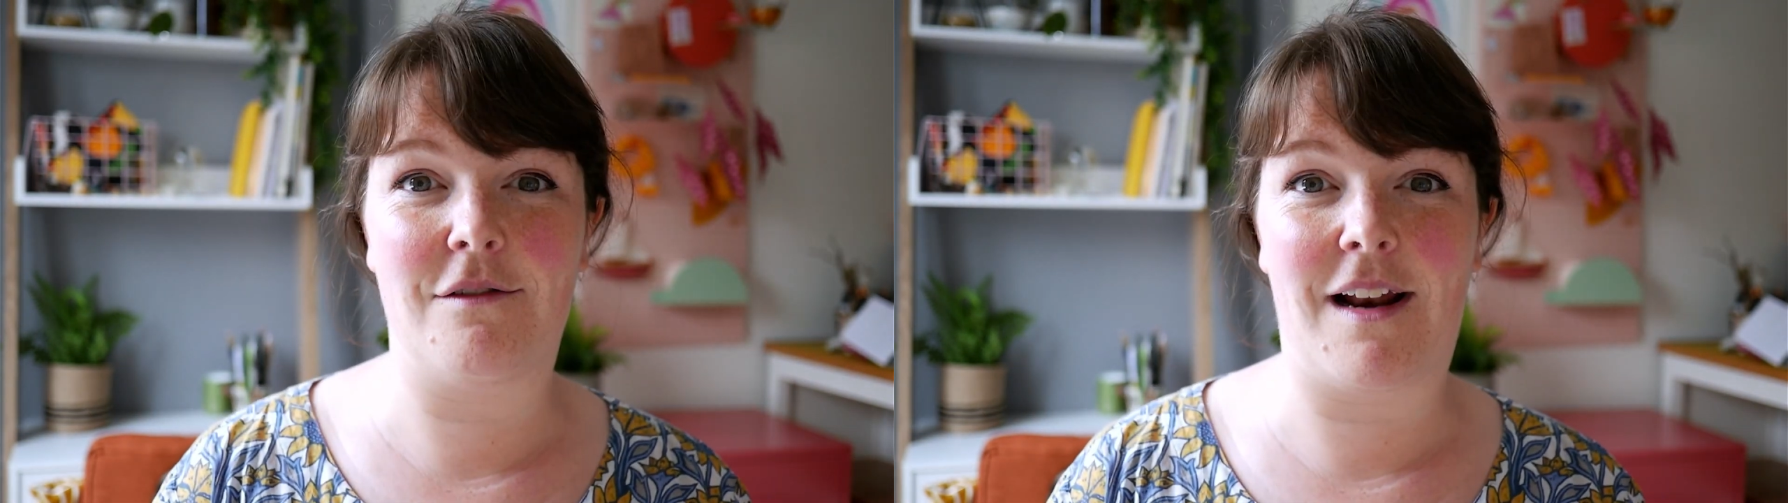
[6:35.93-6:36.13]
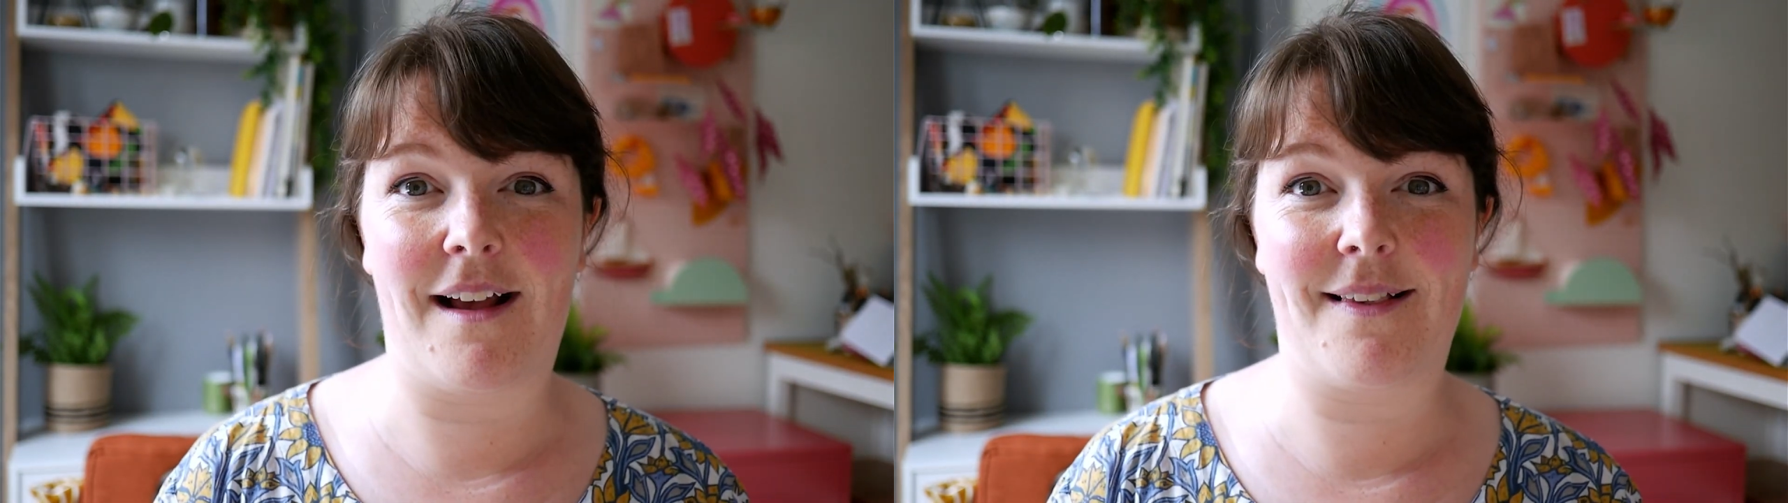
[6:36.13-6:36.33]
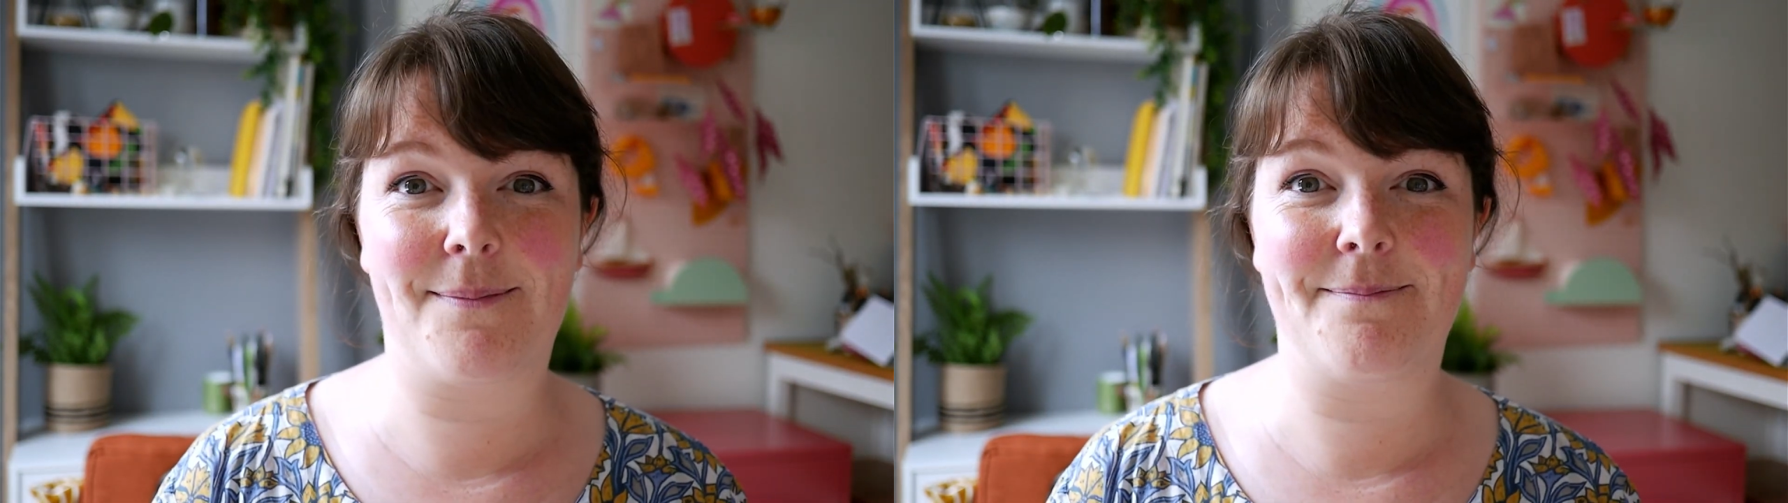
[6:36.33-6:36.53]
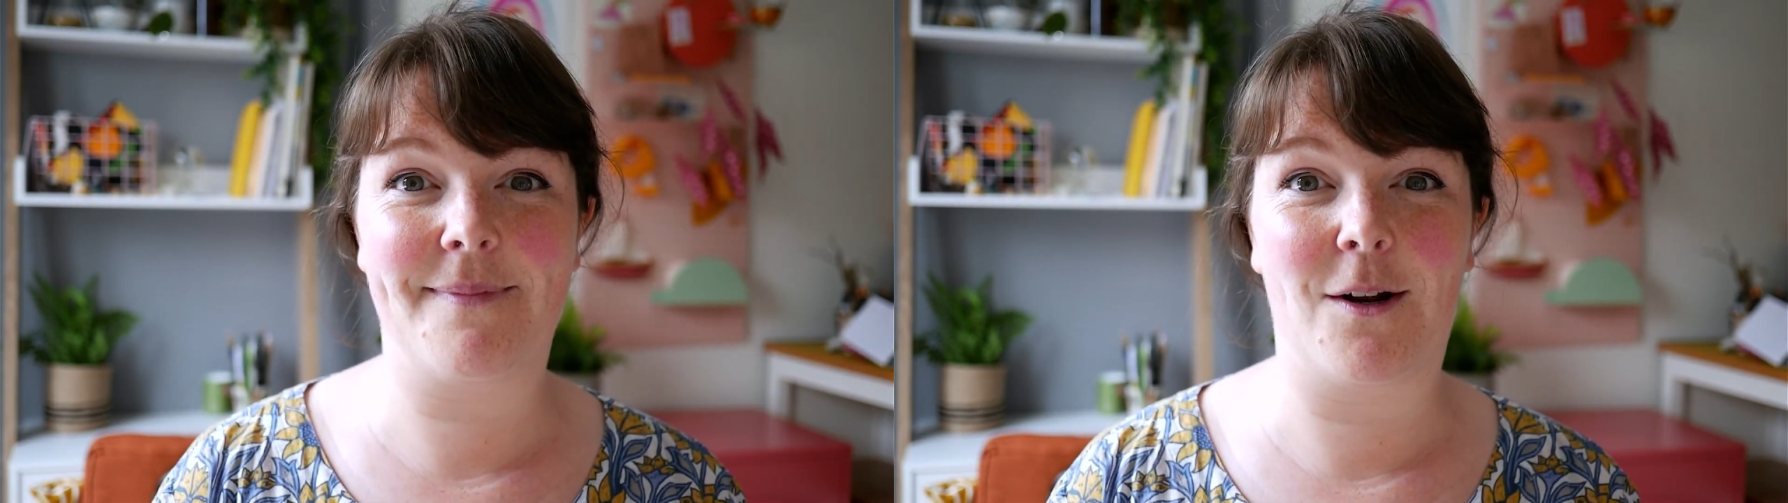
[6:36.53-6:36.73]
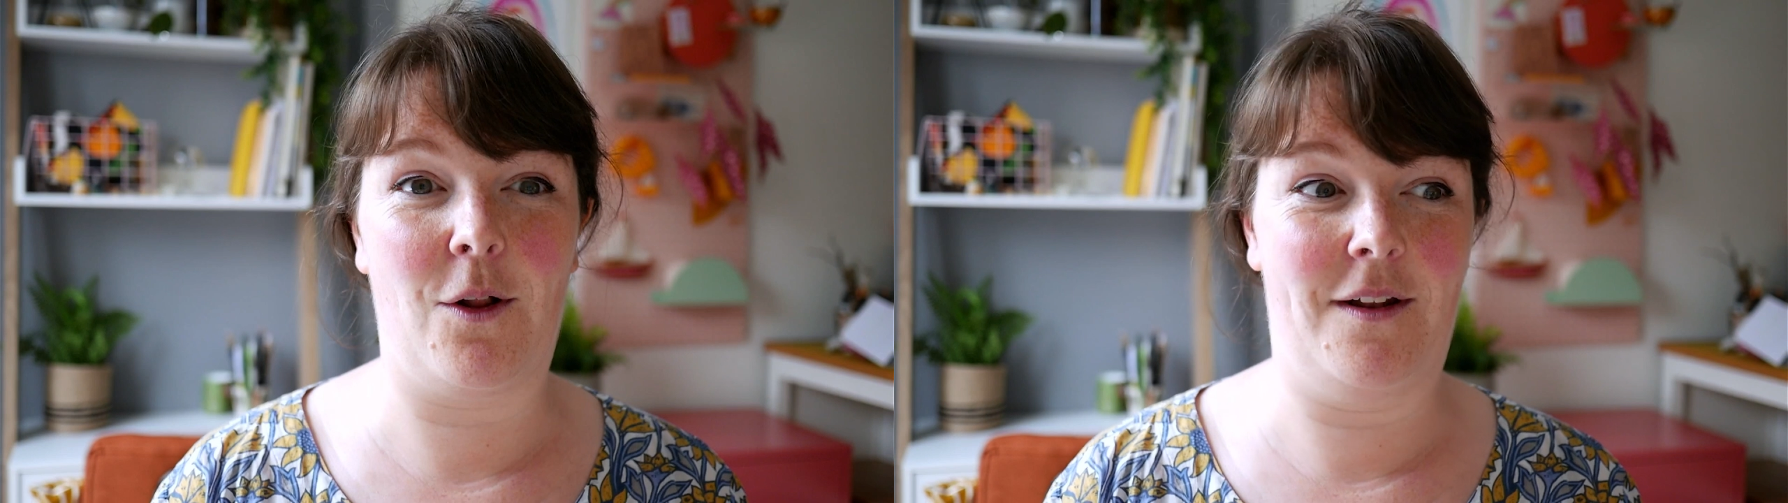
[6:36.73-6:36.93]
relax
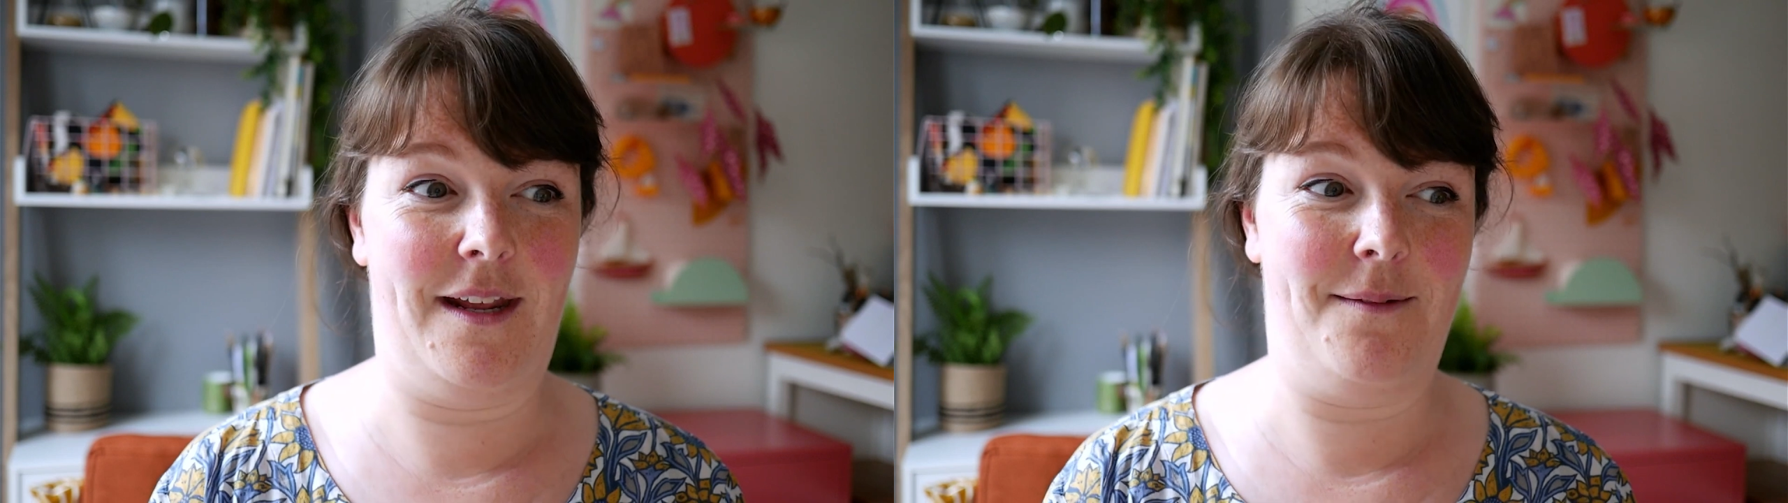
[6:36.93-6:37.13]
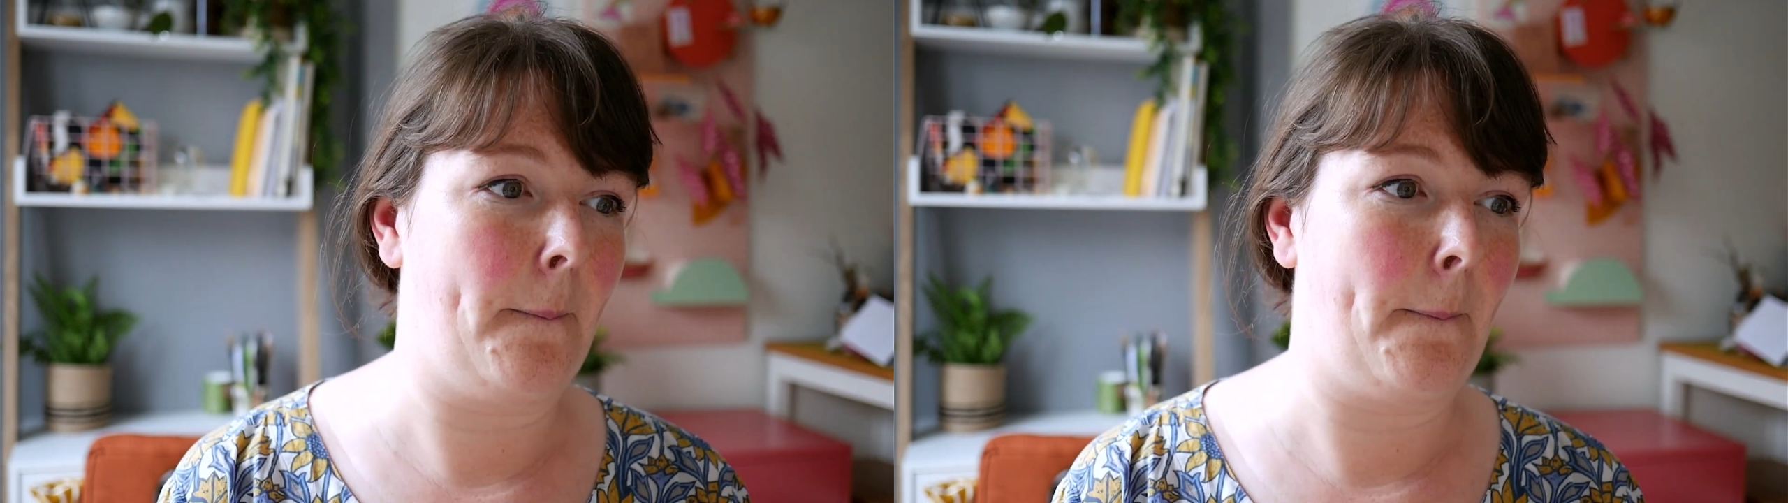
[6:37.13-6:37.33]
and a holiday.